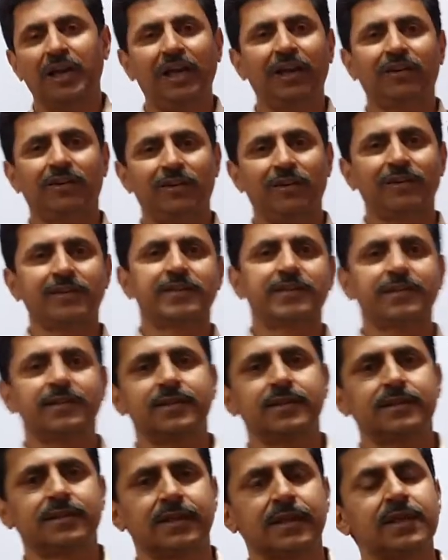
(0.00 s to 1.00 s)
in this case,
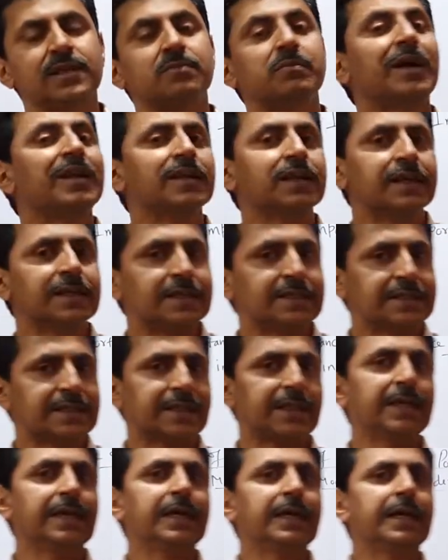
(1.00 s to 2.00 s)
but it's
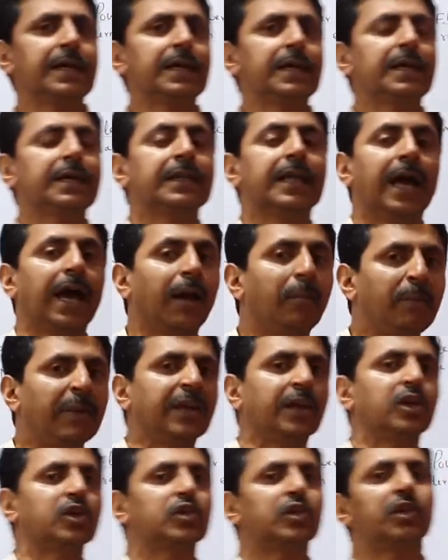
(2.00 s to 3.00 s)
the application of
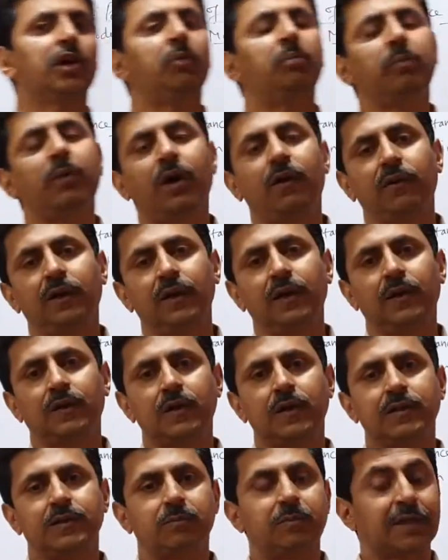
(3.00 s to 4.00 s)
power electronics because
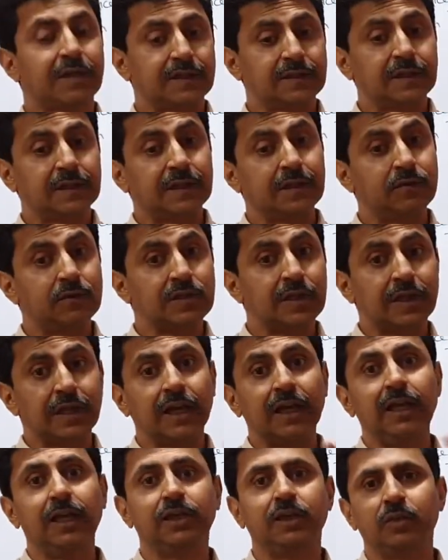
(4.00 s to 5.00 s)
it gives regulated
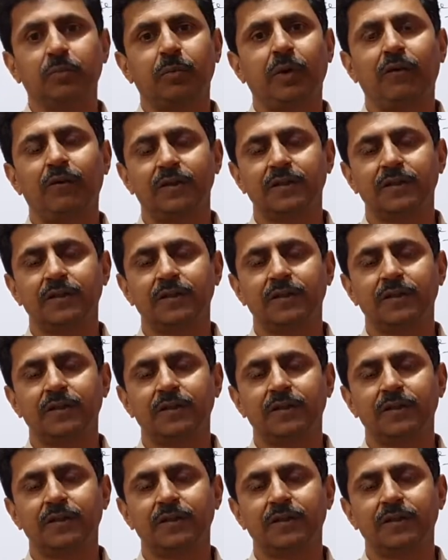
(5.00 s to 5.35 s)
power supply,